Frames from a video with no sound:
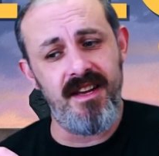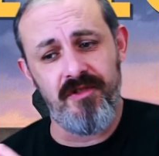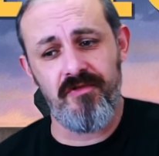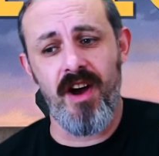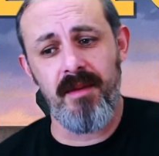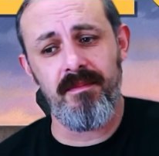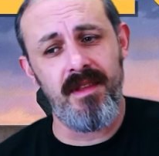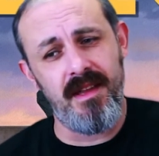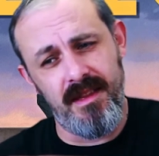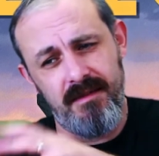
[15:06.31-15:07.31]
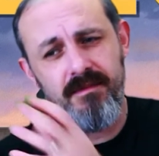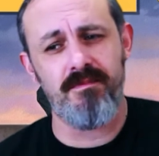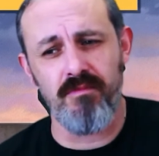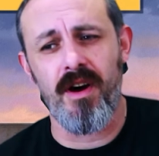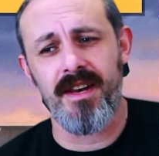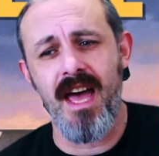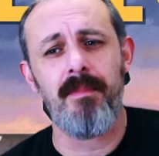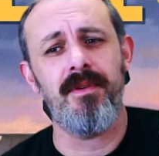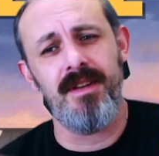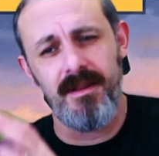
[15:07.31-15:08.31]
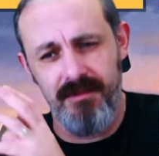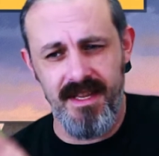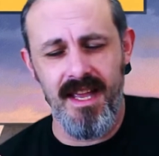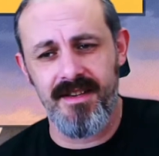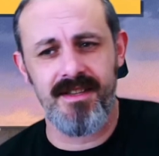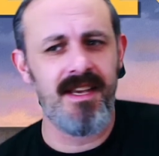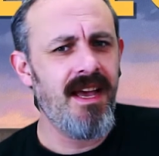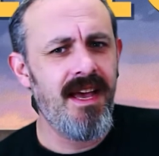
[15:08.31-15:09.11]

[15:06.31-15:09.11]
a crime and what had happened, and it was this.